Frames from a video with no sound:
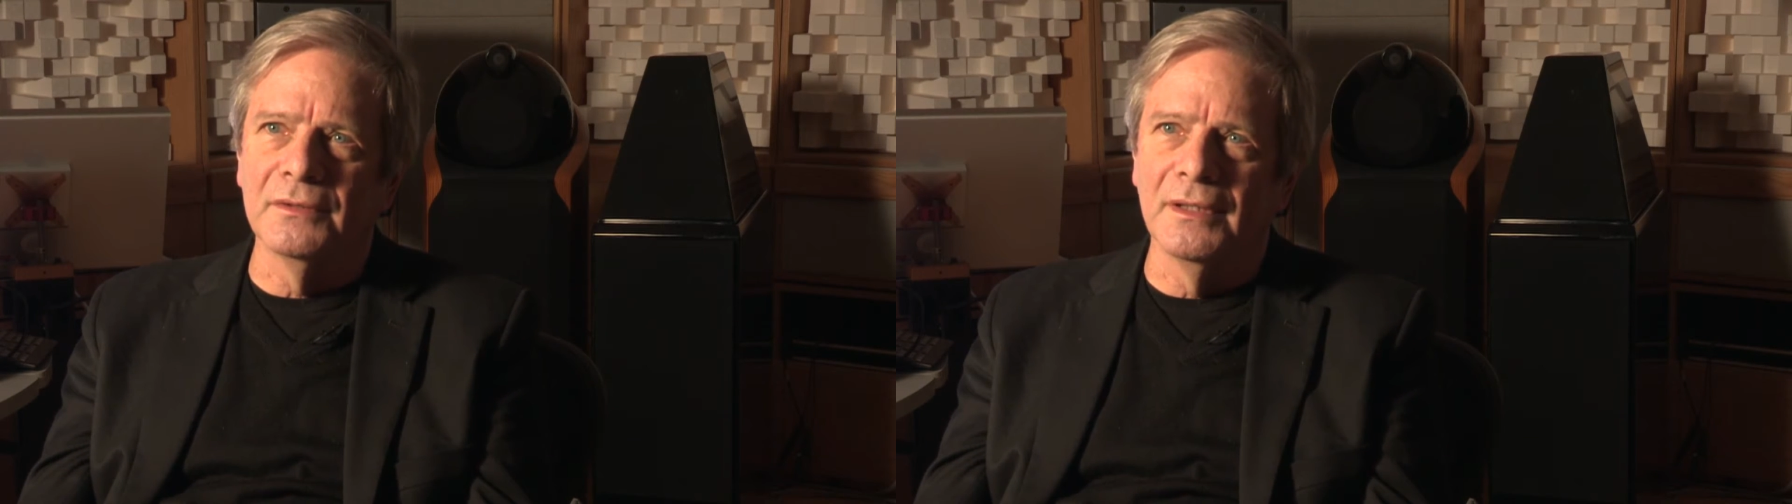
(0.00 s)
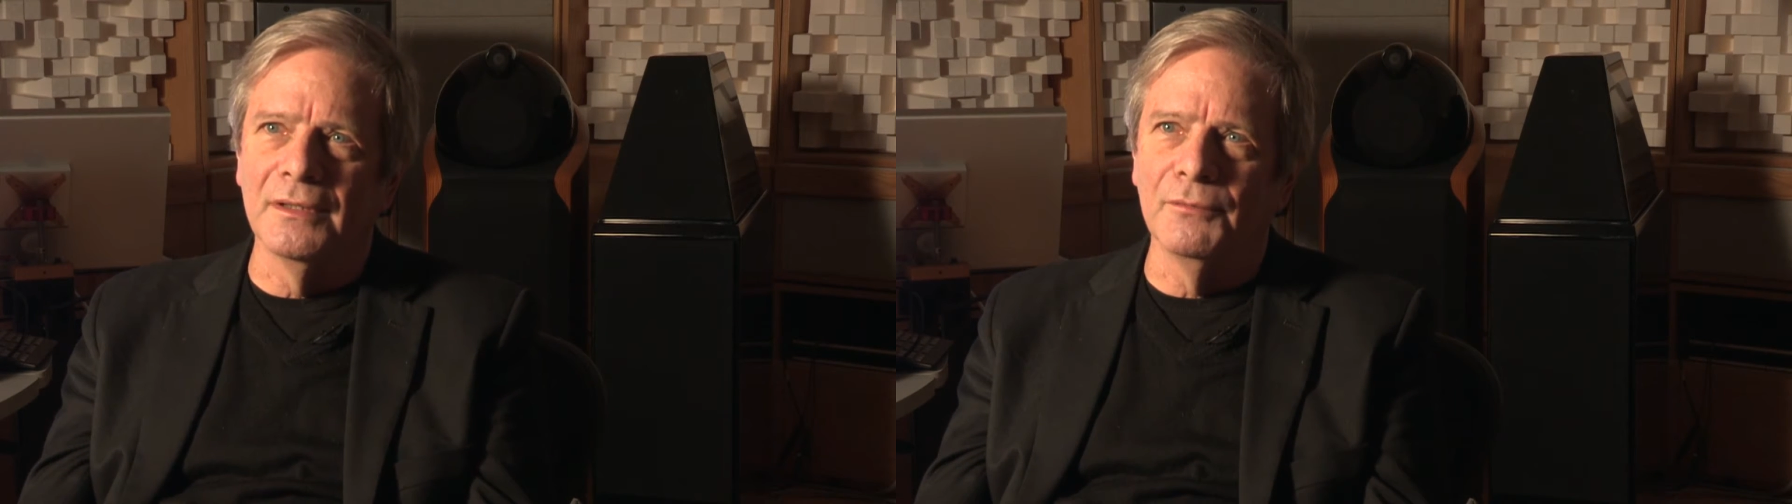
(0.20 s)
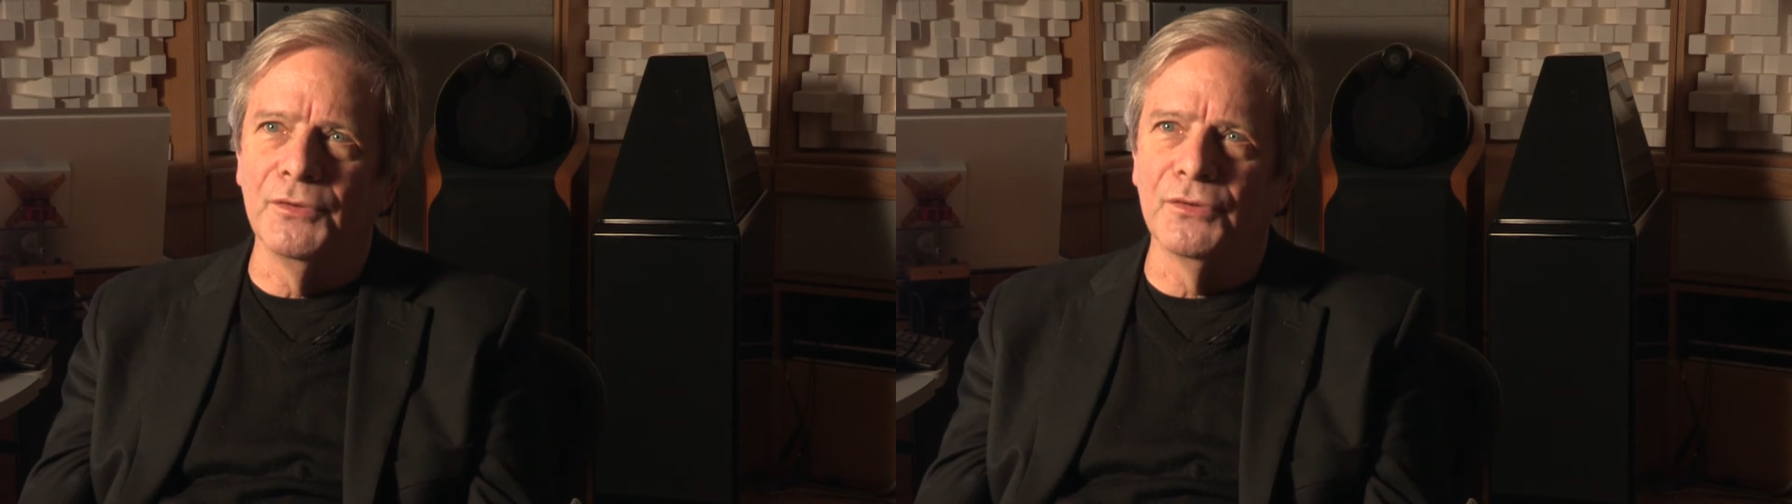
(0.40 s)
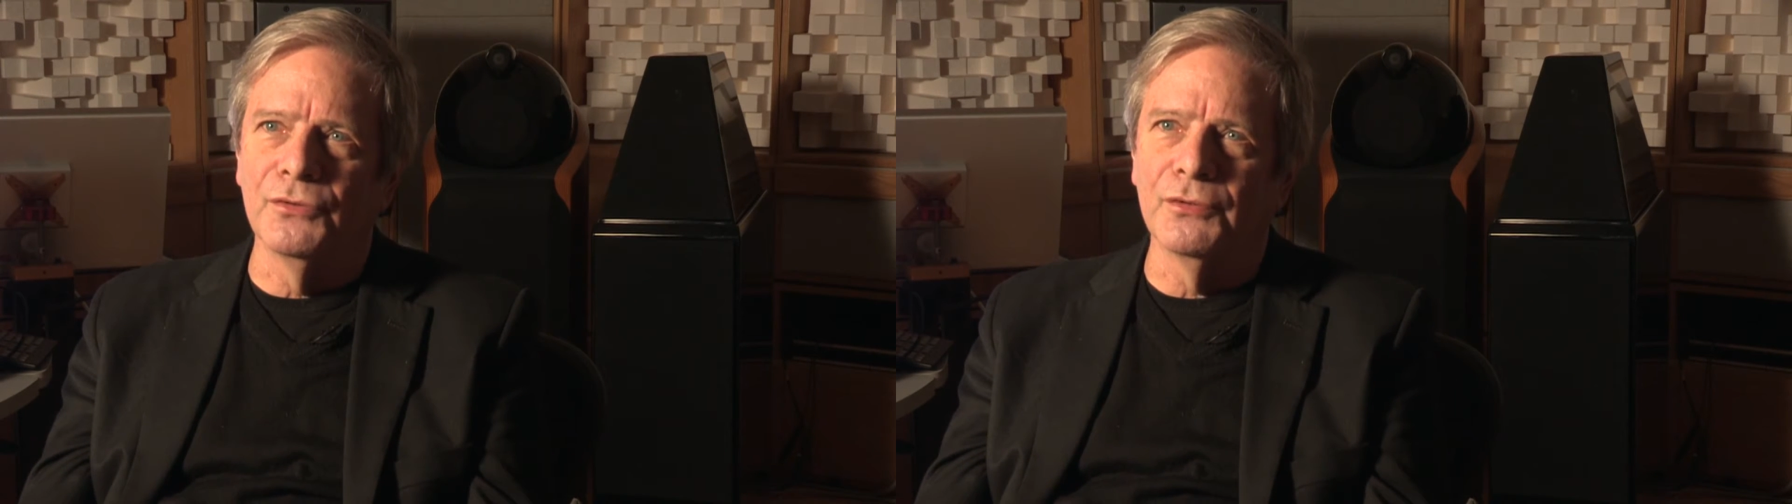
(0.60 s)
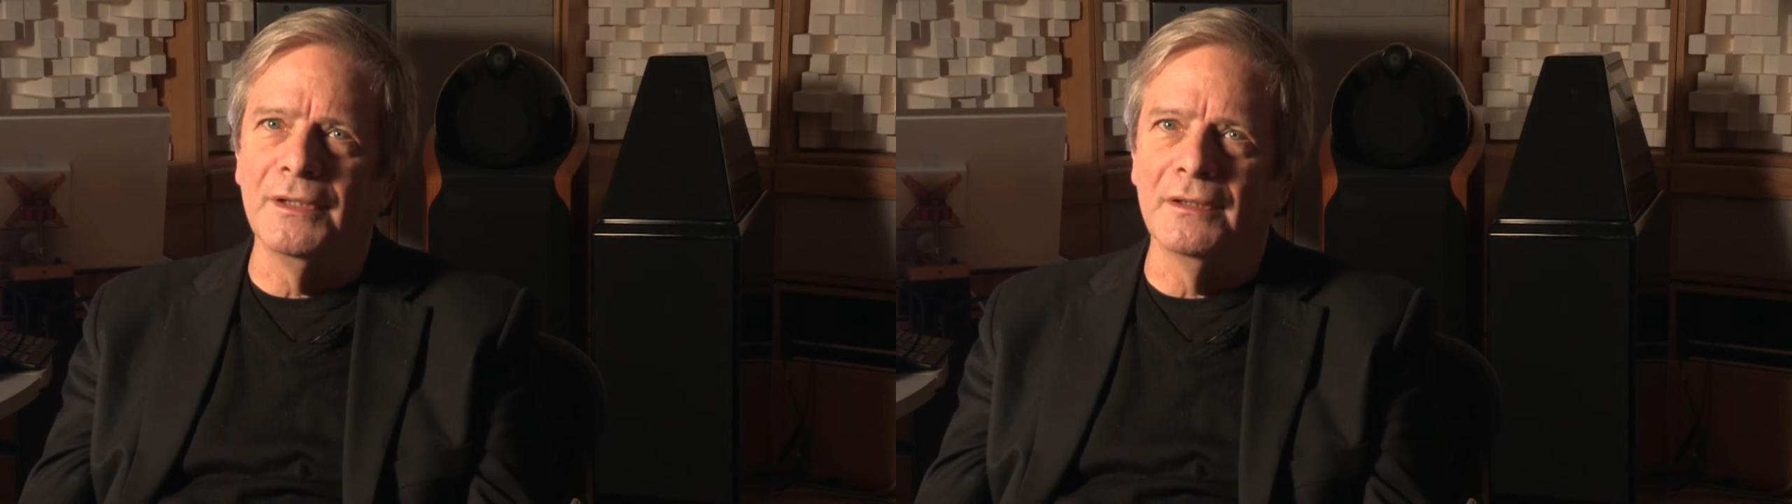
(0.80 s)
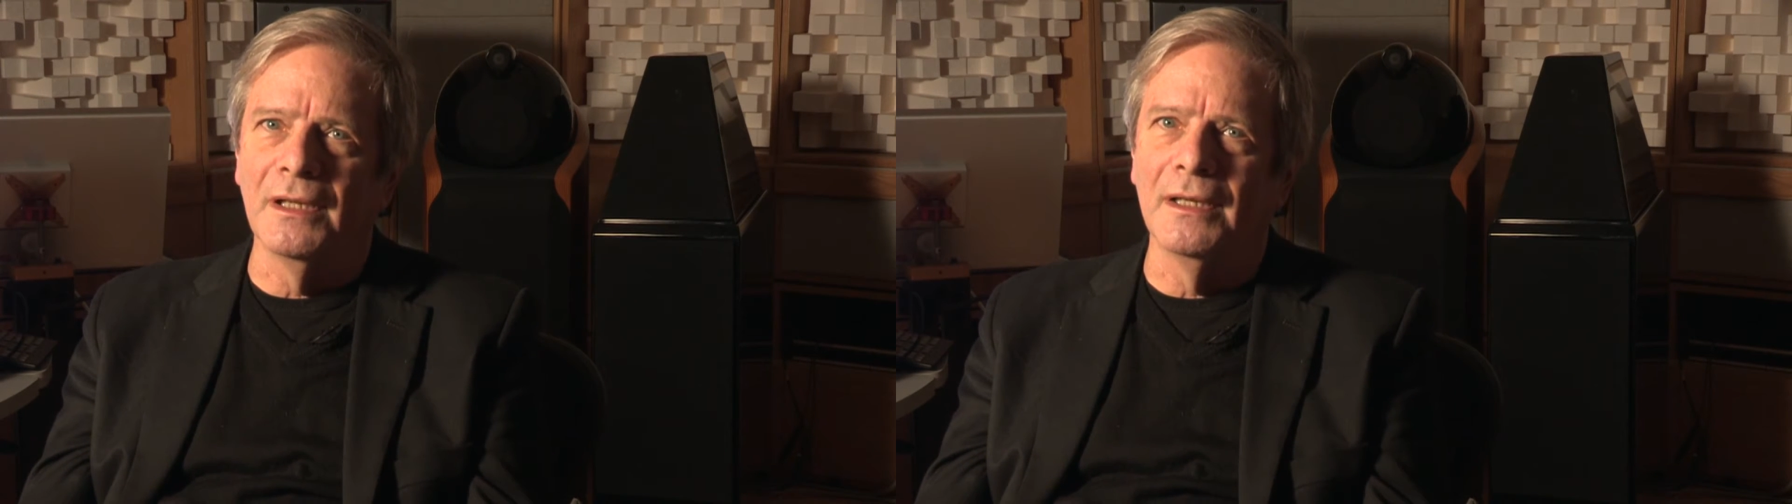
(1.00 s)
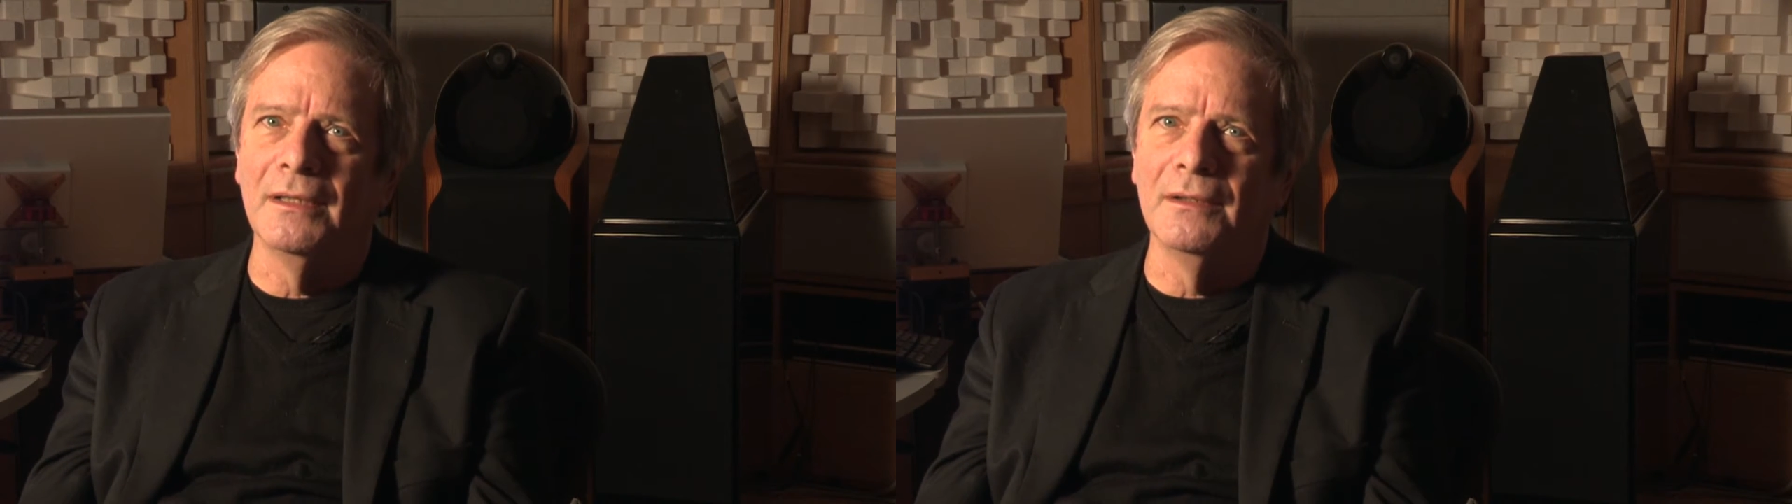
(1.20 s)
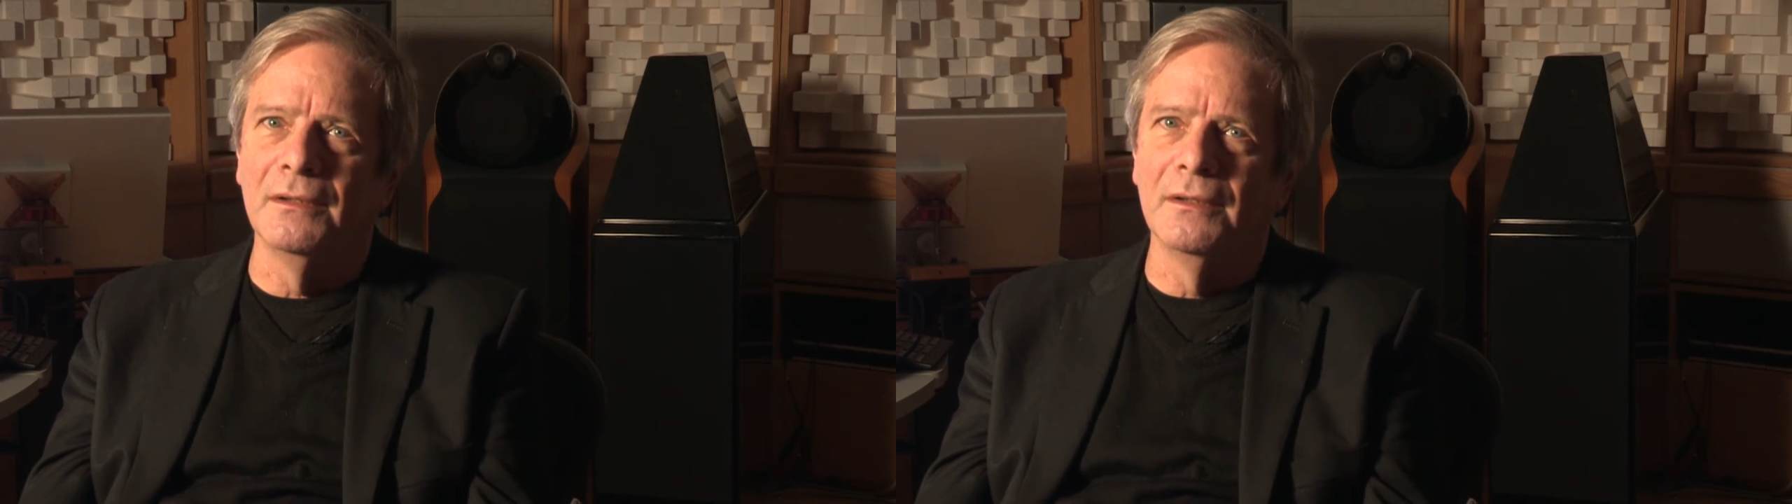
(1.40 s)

and it was a green light